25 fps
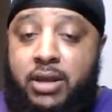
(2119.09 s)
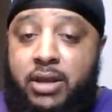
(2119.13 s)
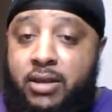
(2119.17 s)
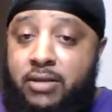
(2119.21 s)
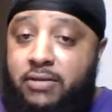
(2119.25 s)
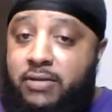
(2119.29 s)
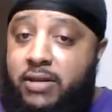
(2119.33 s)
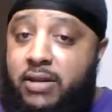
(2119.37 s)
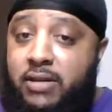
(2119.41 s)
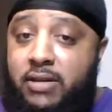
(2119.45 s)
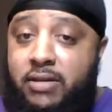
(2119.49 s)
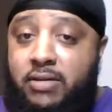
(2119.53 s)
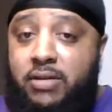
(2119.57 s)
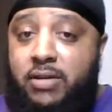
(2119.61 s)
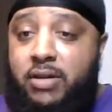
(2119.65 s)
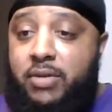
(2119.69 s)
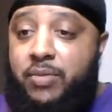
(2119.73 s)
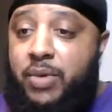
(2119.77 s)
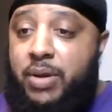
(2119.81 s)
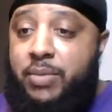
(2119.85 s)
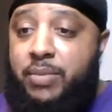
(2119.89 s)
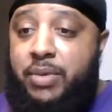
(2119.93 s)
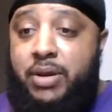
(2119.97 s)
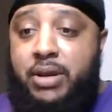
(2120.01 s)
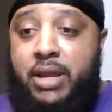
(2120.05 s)
See, the
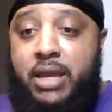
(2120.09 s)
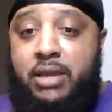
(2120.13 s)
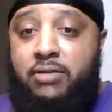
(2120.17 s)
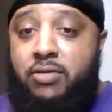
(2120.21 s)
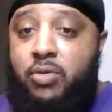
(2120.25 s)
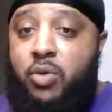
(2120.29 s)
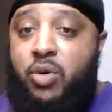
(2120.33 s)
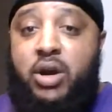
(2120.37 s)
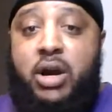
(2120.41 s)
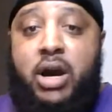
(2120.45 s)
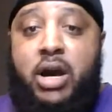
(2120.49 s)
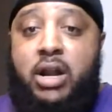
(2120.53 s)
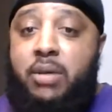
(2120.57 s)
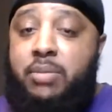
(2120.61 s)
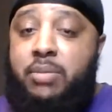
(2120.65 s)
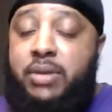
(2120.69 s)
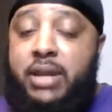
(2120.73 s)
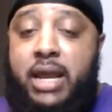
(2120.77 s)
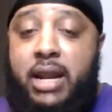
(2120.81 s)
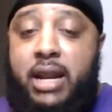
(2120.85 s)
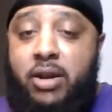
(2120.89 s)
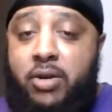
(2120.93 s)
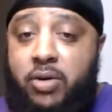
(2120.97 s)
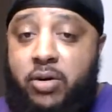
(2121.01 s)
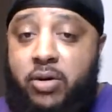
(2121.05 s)
women, they so caught up in
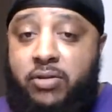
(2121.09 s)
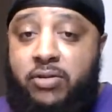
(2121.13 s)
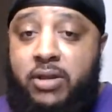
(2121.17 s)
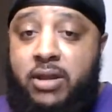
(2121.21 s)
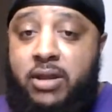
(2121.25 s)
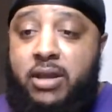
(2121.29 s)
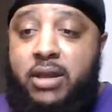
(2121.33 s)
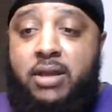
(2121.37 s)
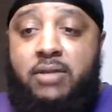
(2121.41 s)
their looks.